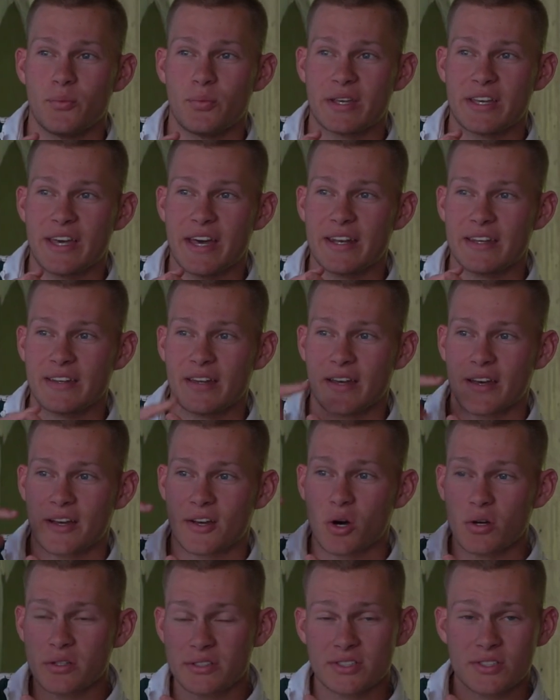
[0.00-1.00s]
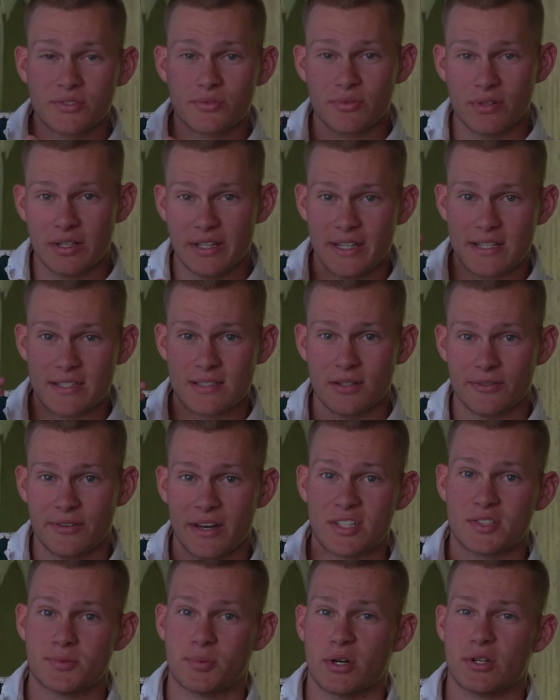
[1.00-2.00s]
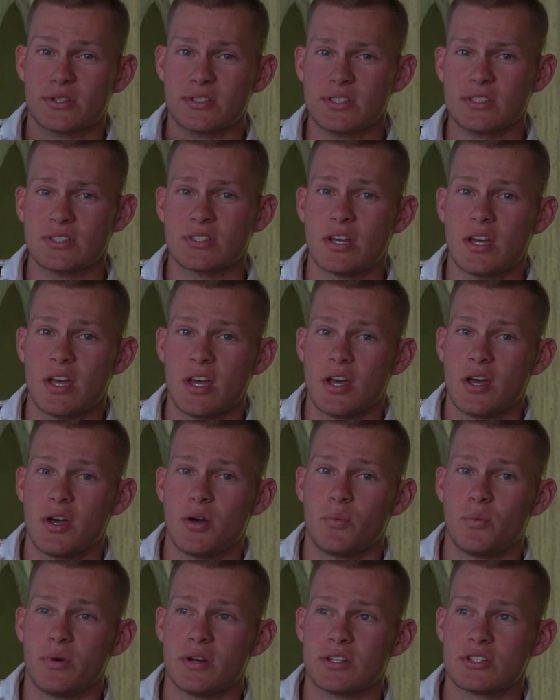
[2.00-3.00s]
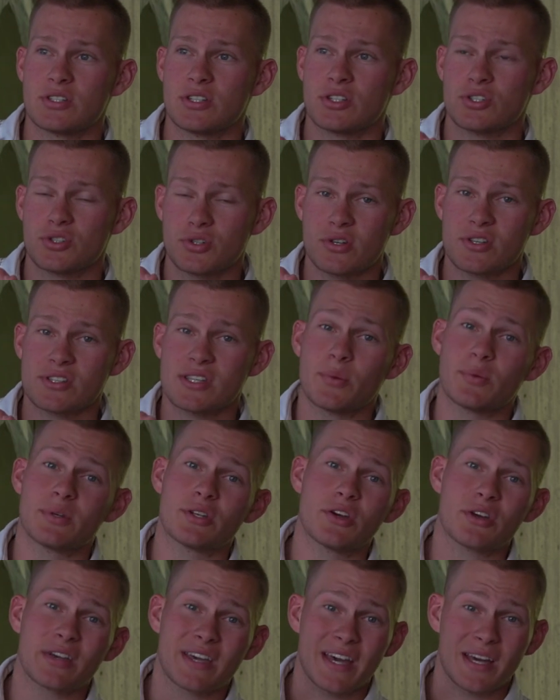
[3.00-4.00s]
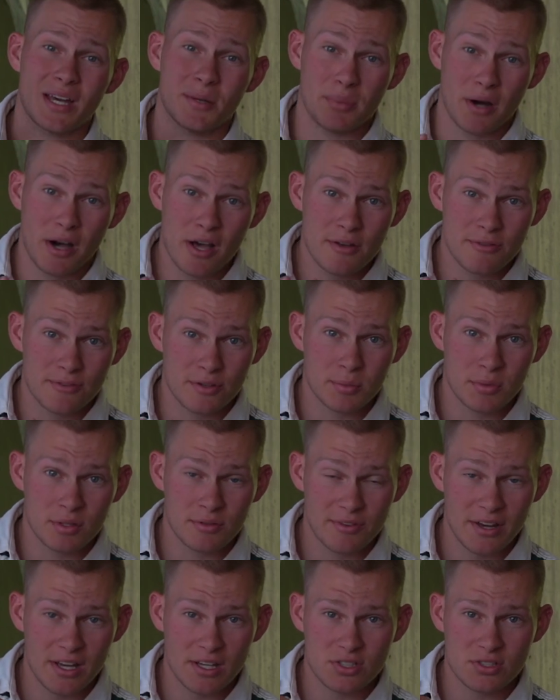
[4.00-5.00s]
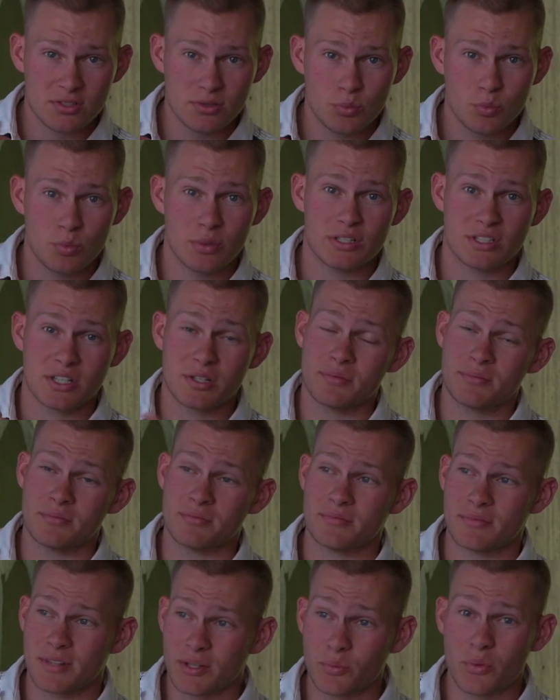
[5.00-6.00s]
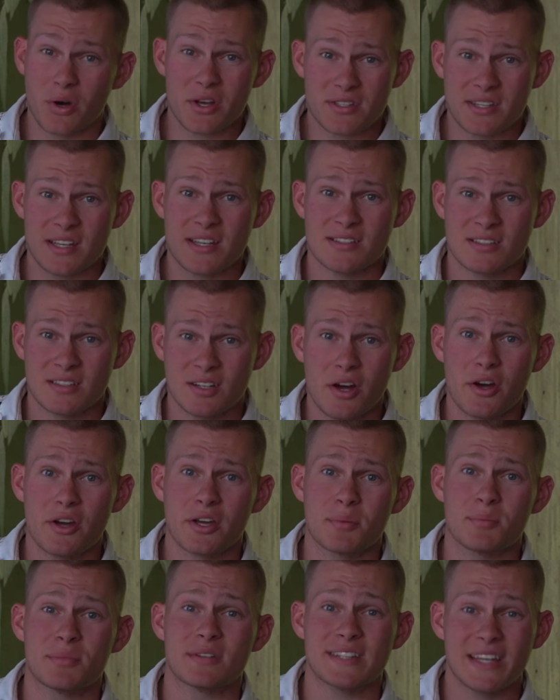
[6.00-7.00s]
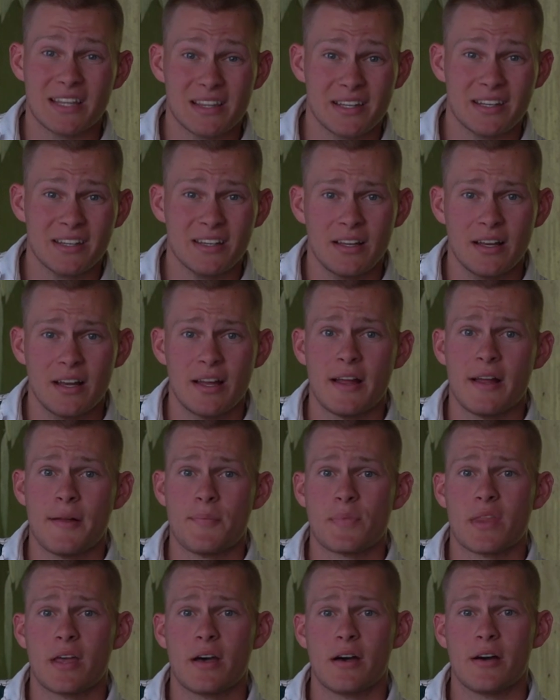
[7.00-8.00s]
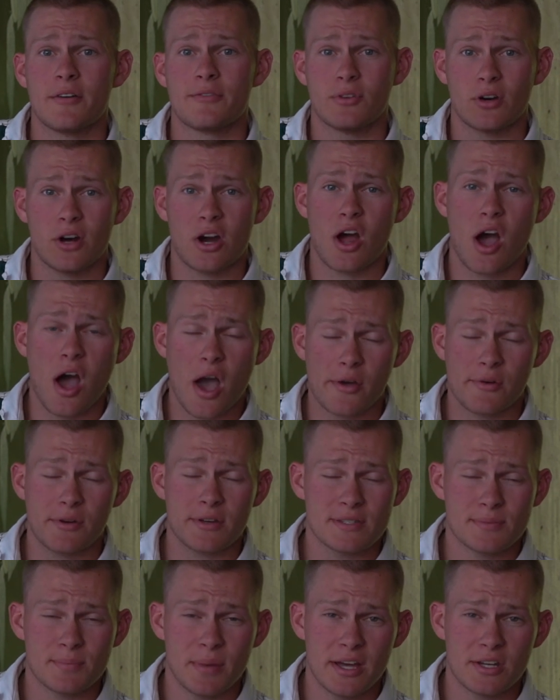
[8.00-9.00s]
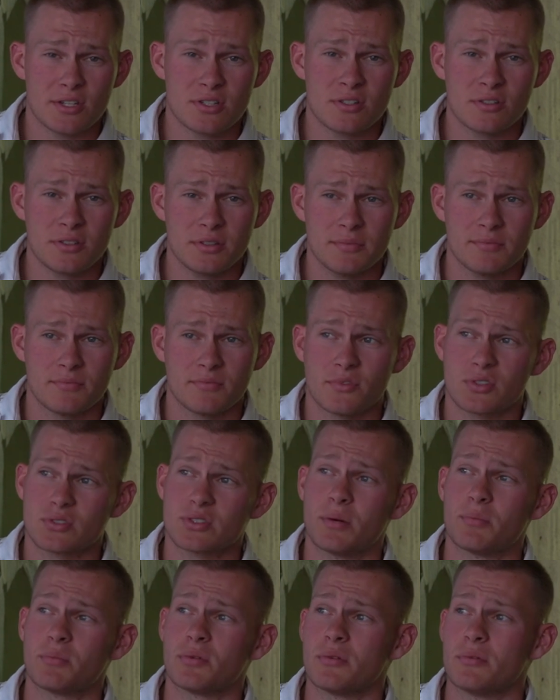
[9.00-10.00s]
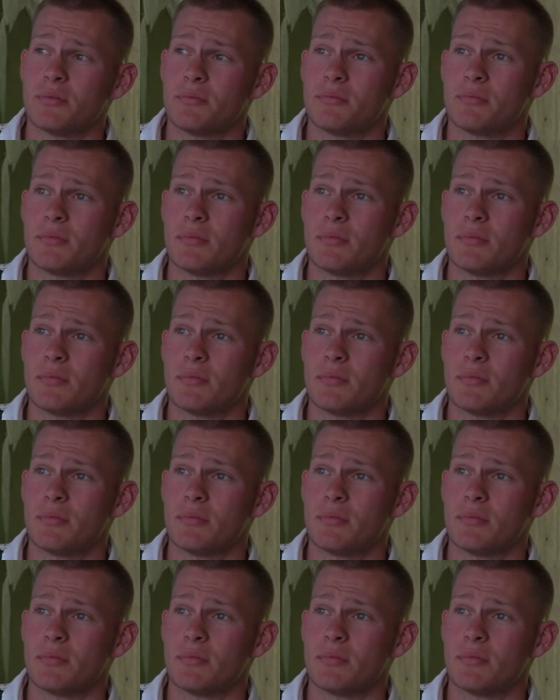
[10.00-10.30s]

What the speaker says: we get a constant release of antibiotics, which ensures that we don't get a biofilm infection, which can, in worst case scenario, can be deadly for a high-risk patient, for example,